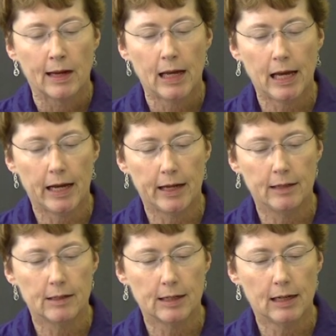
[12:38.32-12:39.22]

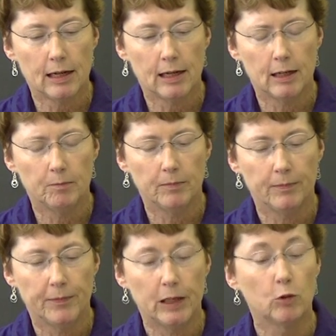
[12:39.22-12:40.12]
And um,
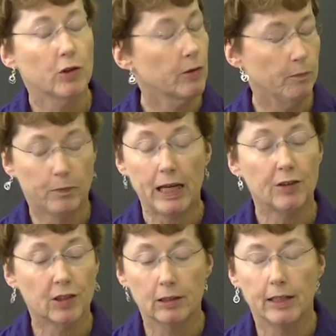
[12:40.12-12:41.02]
it was
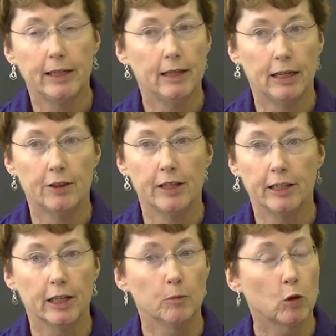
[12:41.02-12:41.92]
basically, I
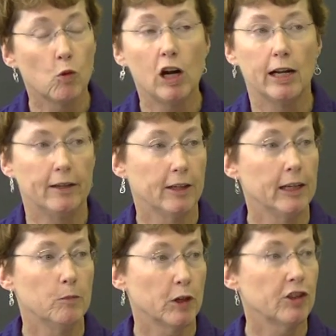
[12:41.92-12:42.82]
think, number one or
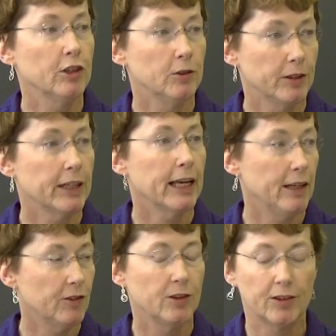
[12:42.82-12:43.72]
number two, the
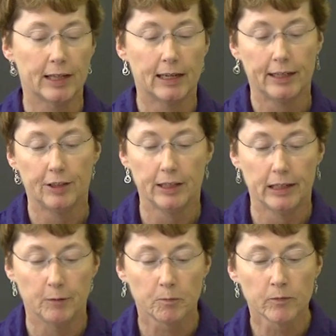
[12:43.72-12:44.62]
cases that I
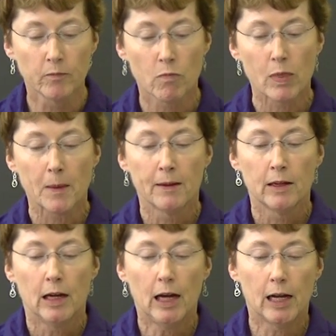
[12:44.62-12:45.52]
did.
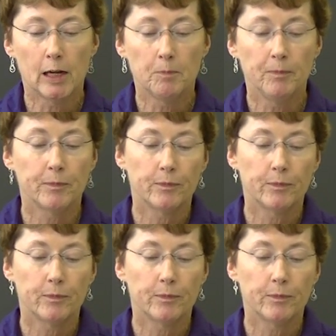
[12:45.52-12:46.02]
Um,